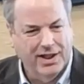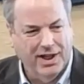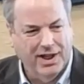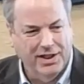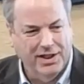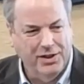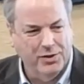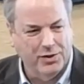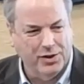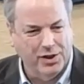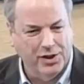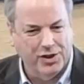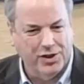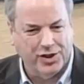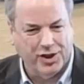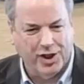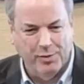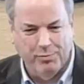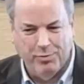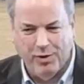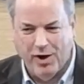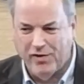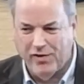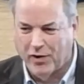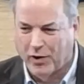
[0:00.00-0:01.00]
I usually
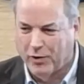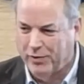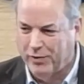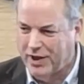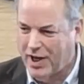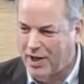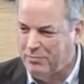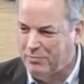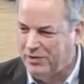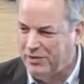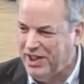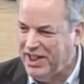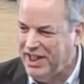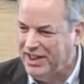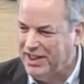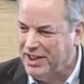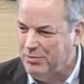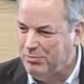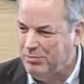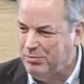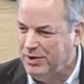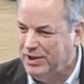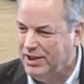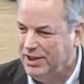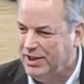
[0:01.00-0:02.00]
skip over when I'm reading
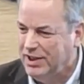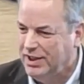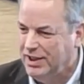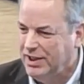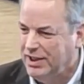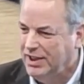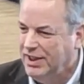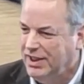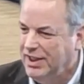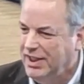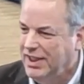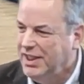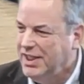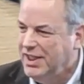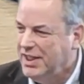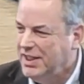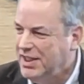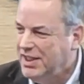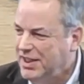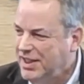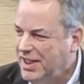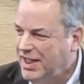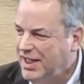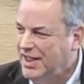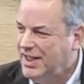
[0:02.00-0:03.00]
them,
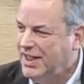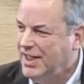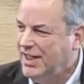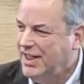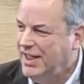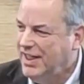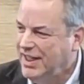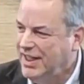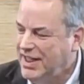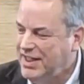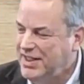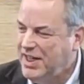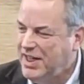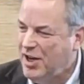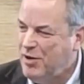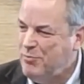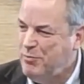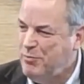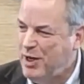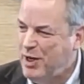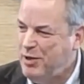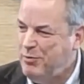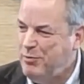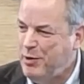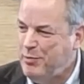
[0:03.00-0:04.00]
and I doubt
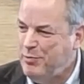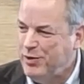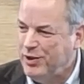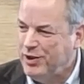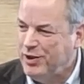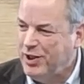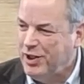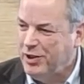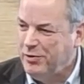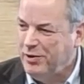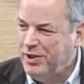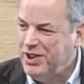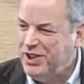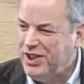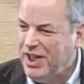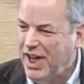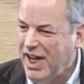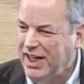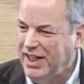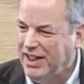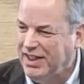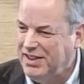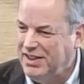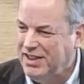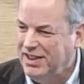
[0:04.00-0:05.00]
many people could
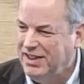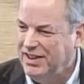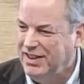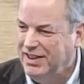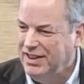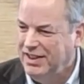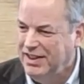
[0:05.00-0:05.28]
recite it.